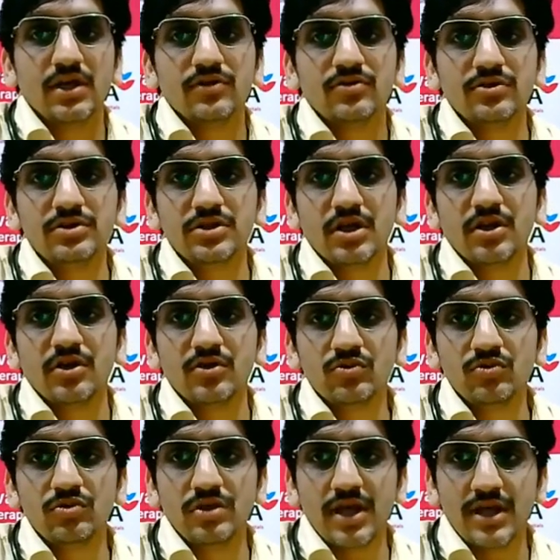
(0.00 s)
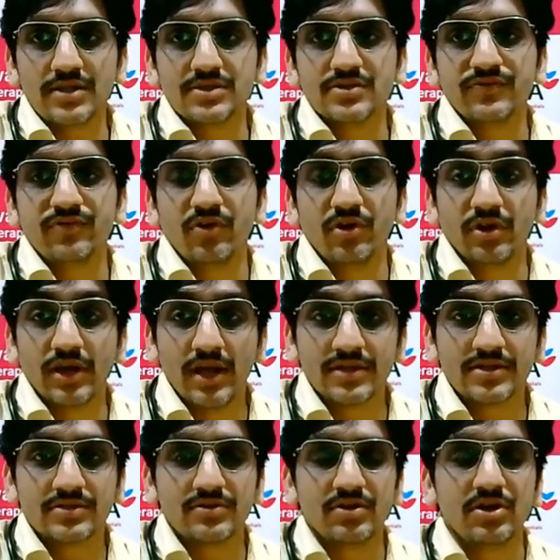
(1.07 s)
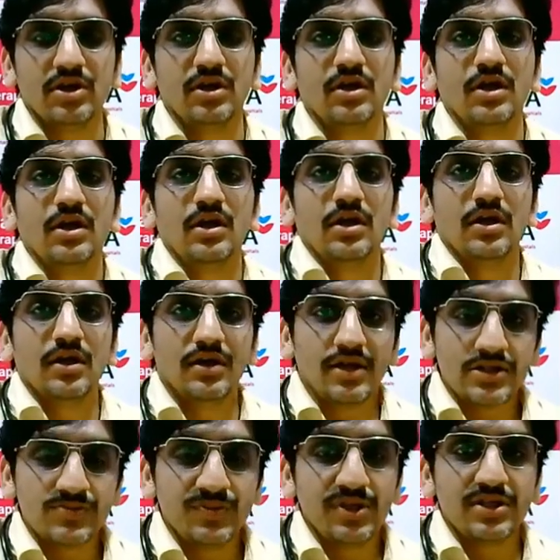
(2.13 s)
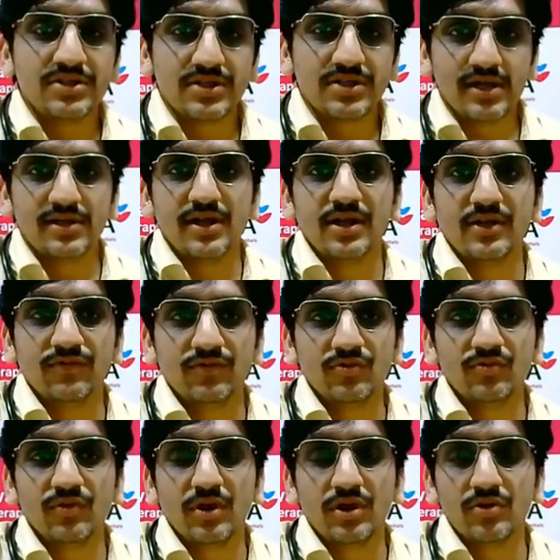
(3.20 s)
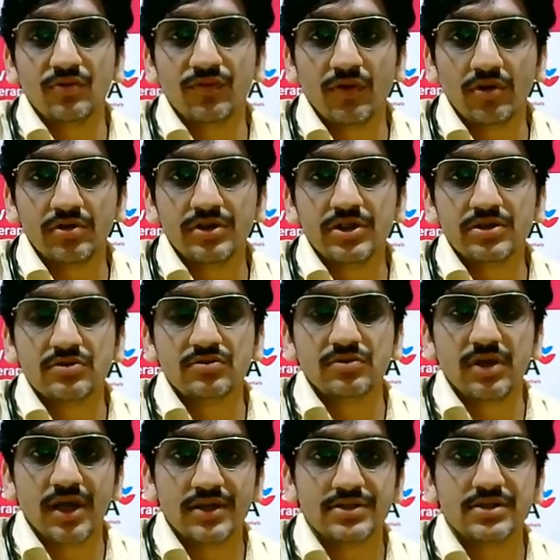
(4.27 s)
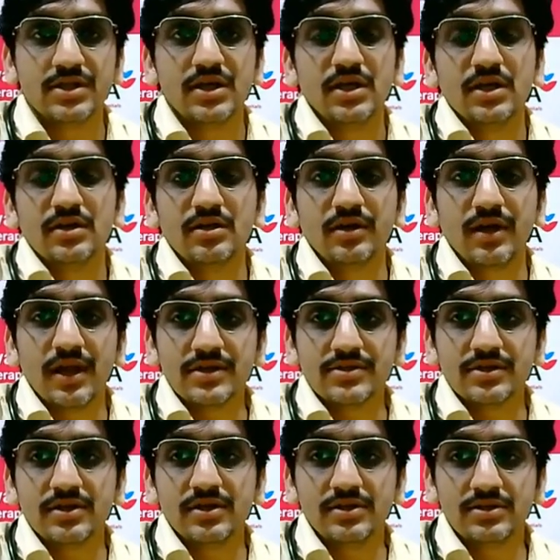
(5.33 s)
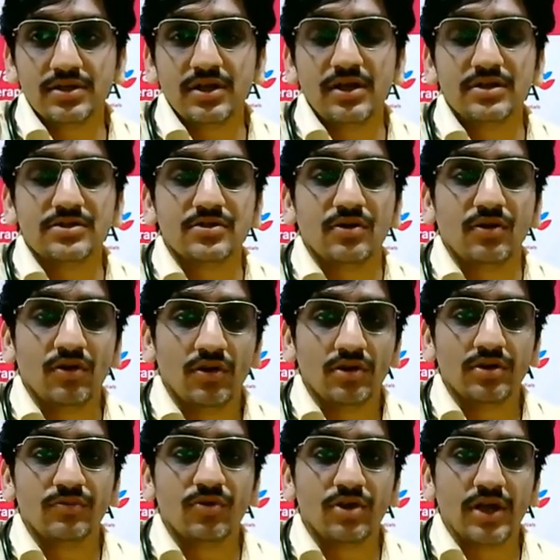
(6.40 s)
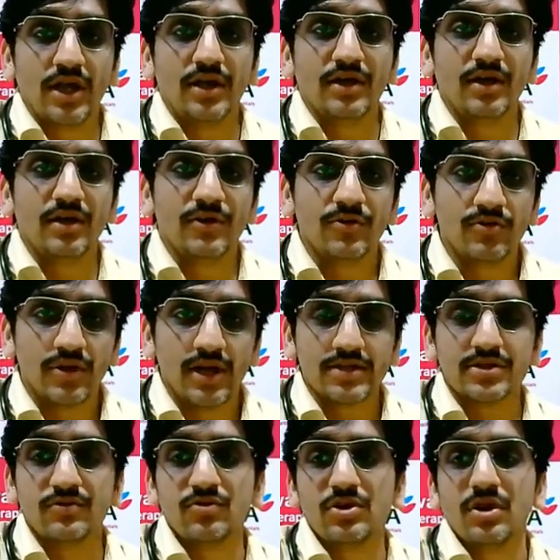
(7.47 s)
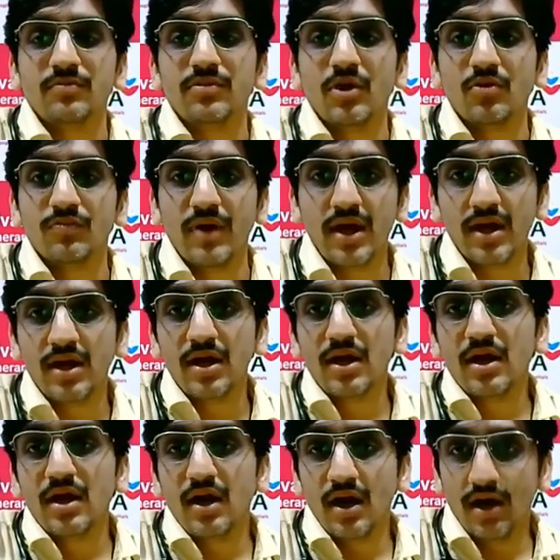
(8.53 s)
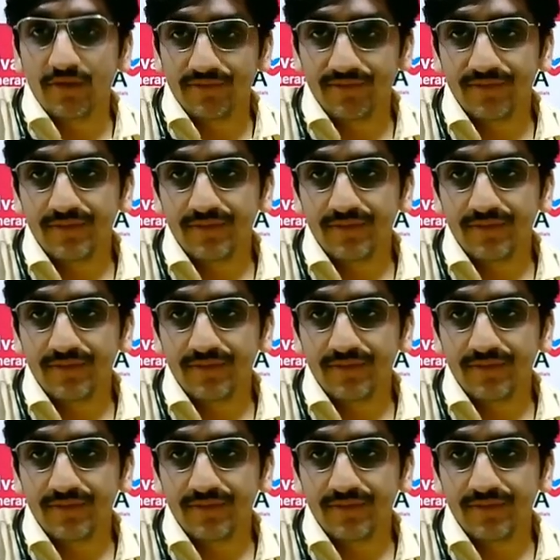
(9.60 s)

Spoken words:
So these are the two tests for cancer screening. It has been said that if you were to follow these two tests, the cancer incidence or the mortality related to cancer would come down by half.